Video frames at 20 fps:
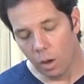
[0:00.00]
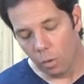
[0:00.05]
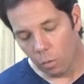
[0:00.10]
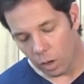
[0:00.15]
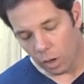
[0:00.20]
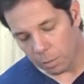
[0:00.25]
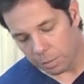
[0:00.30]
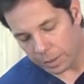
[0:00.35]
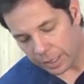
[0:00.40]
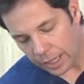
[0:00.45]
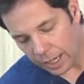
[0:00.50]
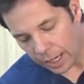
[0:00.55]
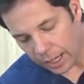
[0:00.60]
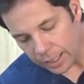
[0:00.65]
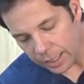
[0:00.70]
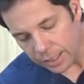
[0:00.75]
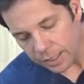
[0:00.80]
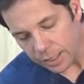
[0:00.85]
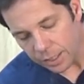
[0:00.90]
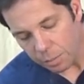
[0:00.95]
well,
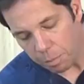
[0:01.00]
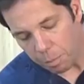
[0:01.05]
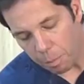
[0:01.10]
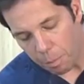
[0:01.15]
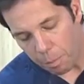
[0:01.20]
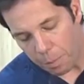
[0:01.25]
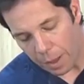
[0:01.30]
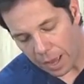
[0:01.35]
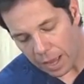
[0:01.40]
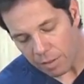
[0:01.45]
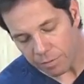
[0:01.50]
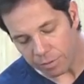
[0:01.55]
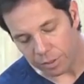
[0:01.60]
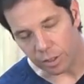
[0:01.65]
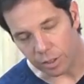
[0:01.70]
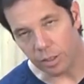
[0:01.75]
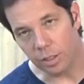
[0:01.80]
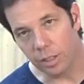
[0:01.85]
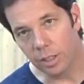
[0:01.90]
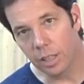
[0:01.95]
because of the
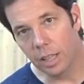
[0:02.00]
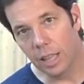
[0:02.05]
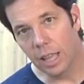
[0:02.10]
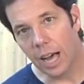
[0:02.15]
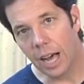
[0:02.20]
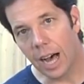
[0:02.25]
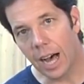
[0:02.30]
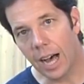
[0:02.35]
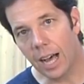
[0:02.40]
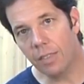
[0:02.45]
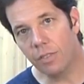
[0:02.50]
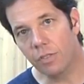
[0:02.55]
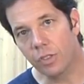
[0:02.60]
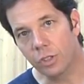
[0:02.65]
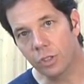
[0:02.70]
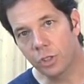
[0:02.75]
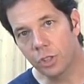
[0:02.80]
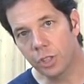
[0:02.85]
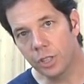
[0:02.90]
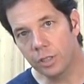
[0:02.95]
bevel on
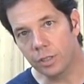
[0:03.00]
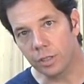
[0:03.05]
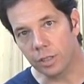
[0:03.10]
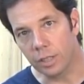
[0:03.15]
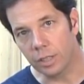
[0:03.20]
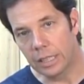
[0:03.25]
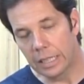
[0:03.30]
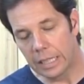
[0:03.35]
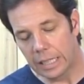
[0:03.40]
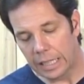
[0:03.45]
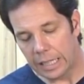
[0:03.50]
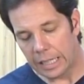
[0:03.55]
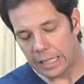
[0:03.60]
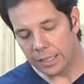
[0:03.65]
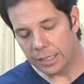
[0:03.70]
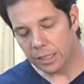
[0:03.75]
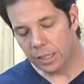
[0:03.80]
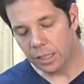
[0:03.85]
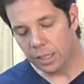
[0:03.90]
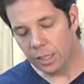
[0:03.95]
the chisel,
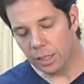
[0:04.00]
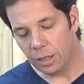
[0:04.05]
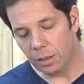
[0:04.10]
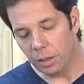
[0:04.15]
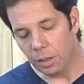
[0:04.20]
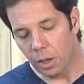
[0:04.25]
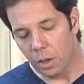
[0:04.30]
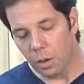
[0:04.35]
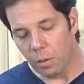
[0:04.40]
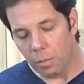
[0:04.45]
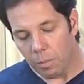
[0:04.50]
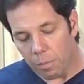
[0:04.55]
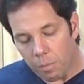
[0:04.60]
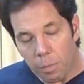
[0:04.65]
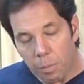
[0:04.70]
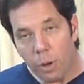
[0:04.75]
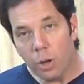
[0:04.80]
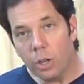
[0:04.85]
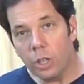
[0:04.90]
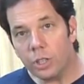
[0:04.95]
it's going to
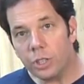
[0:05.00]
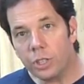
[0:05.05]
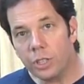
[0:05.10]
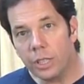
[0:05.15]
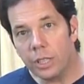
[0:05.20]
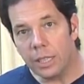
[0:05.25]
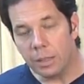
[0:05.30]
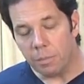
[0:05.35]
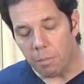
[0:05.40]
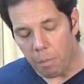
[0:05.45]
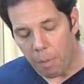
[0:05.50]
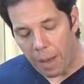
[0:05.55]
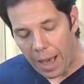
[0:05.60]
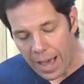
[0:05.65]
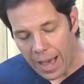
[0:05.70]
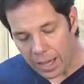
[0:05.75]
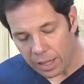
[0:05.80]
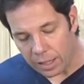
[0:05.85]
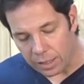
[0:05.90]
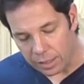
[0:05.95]
push it
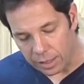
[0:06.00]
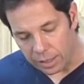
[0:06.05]
back a